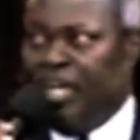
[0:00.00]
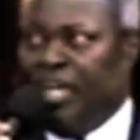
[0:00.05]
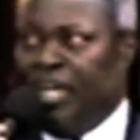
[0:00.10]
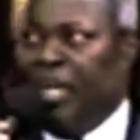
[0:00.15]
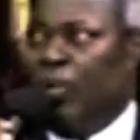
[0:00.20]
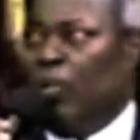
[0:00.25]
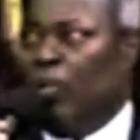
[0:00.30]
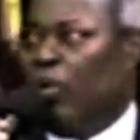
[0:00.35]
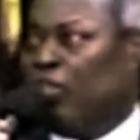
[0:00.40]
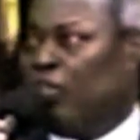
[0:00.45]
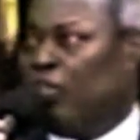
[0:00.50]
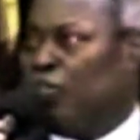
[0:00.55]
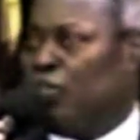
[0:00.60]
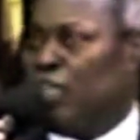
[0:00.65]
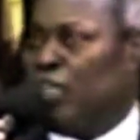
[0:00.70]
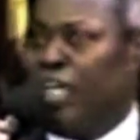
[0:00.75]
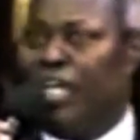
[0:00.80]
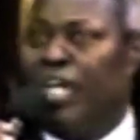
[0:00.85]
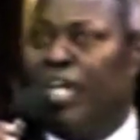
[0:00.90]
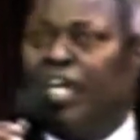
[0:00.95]
It
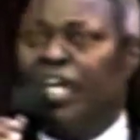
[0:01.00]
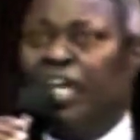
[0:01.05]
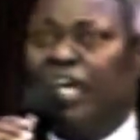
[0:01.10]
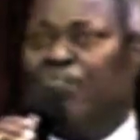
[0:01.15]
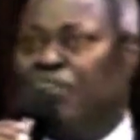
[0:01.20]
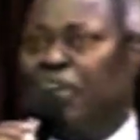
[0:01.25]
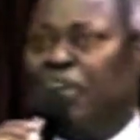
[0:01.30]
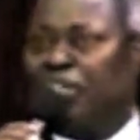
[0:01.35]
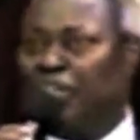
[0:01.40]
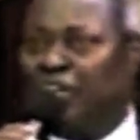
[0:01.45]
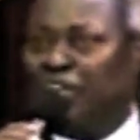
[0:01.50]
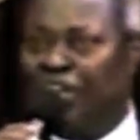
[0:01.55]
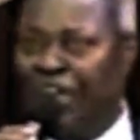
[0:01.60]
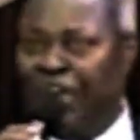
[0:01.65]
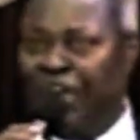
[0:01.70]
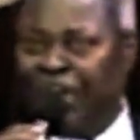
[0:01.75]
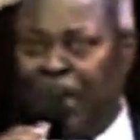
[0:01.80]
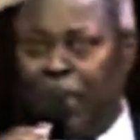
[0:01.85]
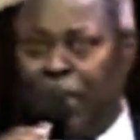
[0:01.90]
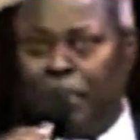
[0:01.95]
was, if you
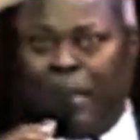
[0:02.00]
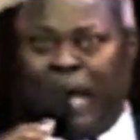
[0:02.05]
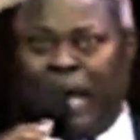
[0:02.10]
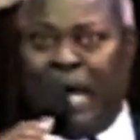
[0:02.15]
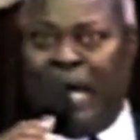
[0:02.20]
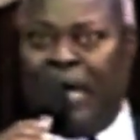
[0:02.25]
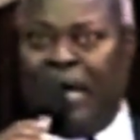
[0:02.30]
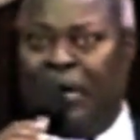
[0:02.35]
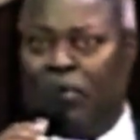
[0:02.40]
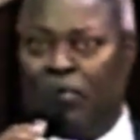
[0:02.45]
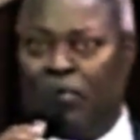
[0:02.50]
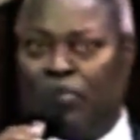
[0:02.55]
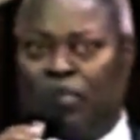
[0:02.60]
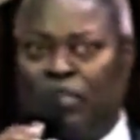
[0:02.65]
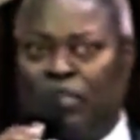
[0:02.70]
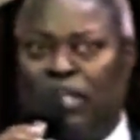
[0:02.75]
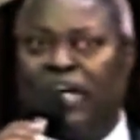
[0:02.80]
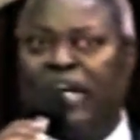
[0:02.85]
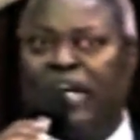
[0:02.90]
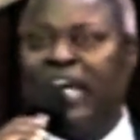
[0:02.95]
think about
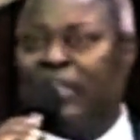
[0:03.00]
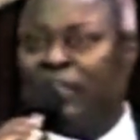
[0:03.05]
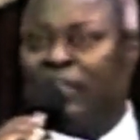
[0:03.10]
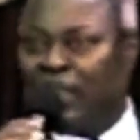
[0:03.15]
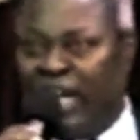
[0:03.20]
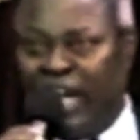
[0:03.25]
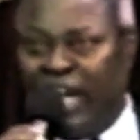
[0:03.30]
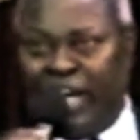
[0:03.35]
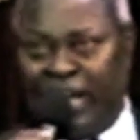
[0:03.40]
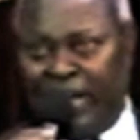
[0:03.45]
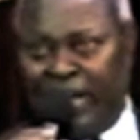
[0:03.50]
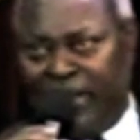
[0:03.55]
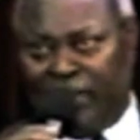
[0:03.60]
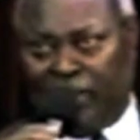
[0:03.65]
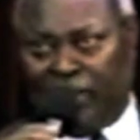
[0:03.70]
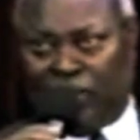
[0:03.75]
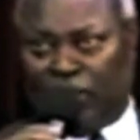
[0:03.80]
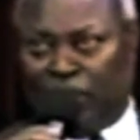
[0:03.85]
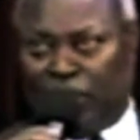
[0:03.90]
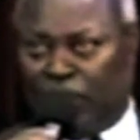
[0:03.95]
a
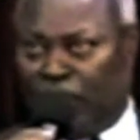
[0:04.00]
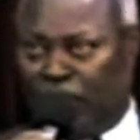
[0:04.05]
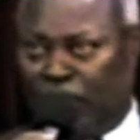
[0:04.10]
tenant